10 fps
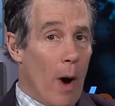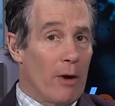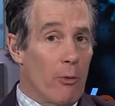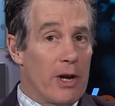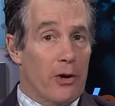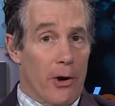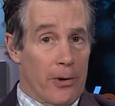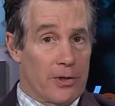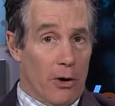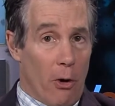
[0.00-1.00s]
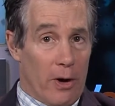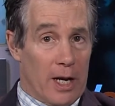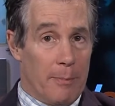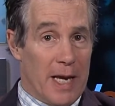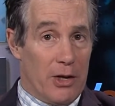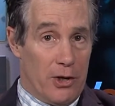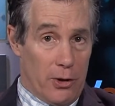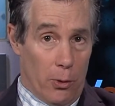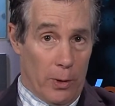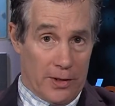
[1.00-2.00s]
when returns are going to be
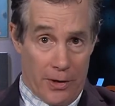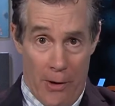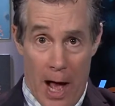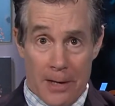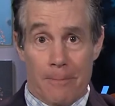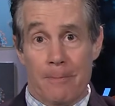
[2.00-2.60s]
due, is there not?